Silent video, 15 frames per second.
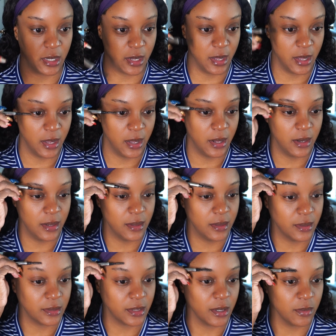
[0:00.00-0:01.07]

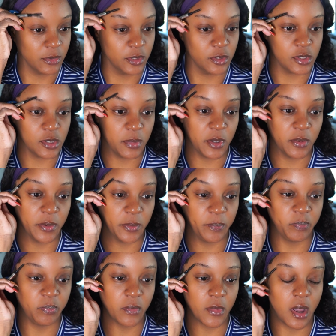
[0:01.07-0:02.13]
I think I'm going to use the big one.
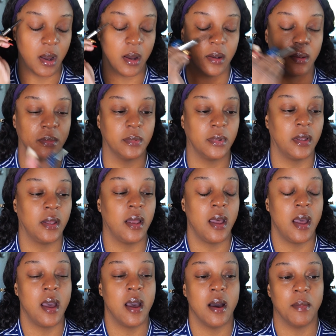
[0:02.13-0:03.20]
Um,
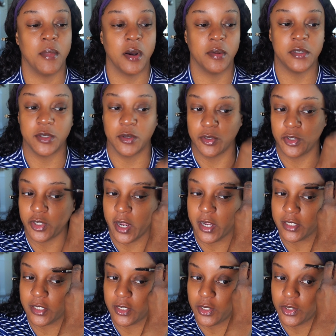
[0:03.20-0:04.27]
I'm always going to try
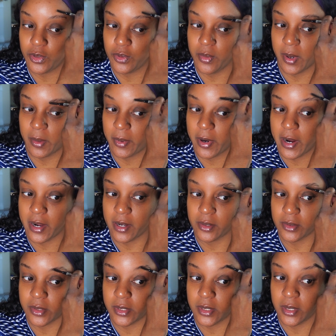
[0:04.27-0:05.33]
to do my
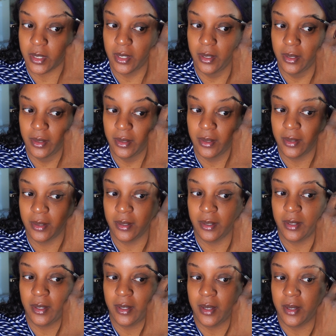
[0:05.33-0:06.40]
brows,
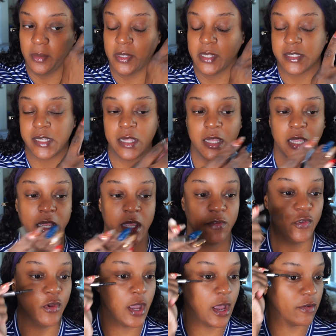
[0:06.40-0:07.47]
because I think if
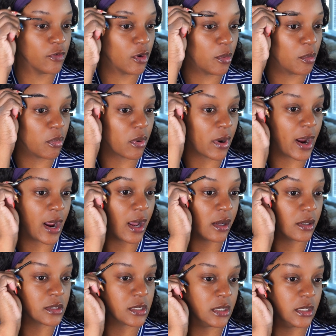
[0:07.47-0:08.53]
you have on
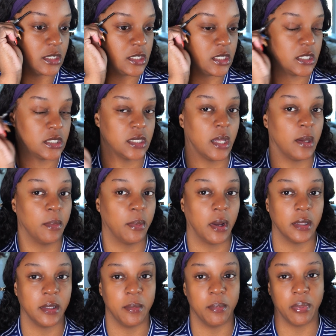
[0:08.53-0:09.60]
brows, and let's just say
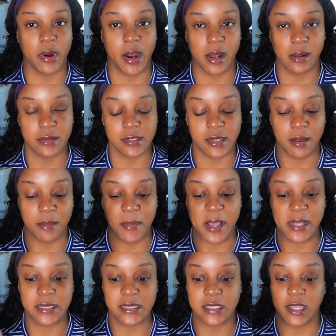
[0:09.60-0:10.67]
probably brows and
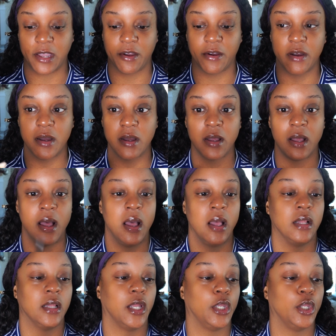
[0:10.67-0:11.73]
mascara,
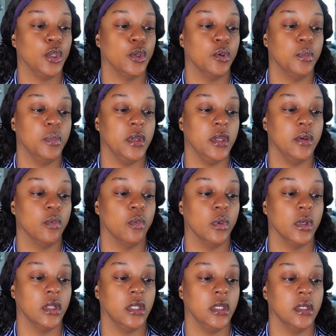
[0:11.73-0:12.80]
like you'll be
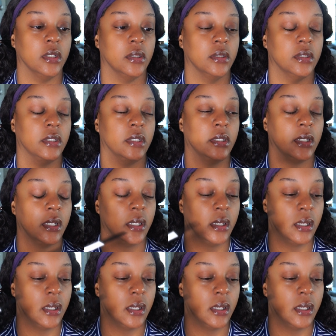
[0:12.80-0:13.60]
really good.